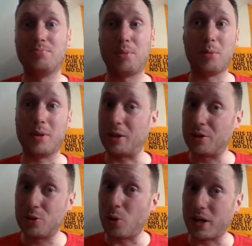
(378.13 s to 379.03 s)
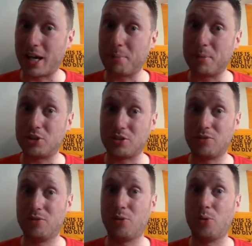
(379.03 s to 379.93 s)
probably quite ambition
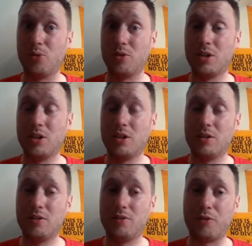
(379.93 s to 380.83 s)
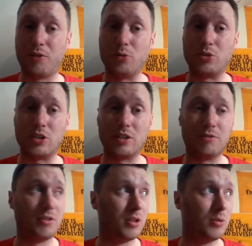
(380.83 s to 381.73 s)
for Fosun
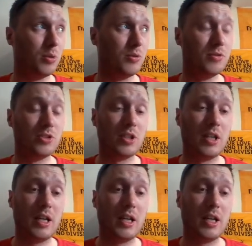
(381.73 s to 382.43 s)
and for the Wolves.